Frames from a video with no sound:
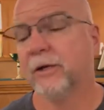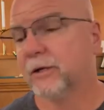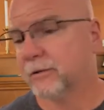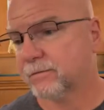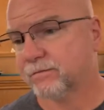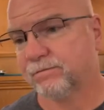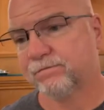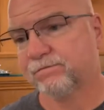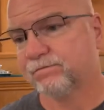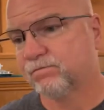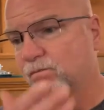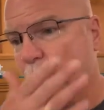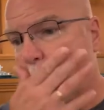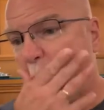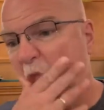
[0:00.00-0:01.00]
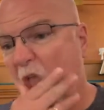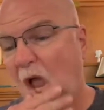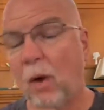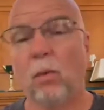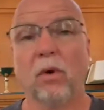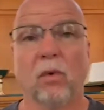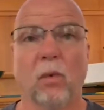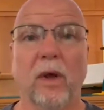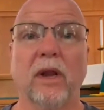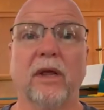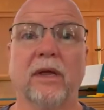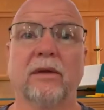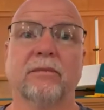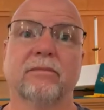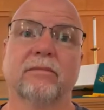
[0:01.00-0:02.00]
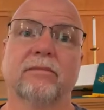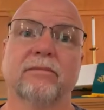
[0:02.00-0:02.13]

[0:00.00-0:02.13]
know, we're willing.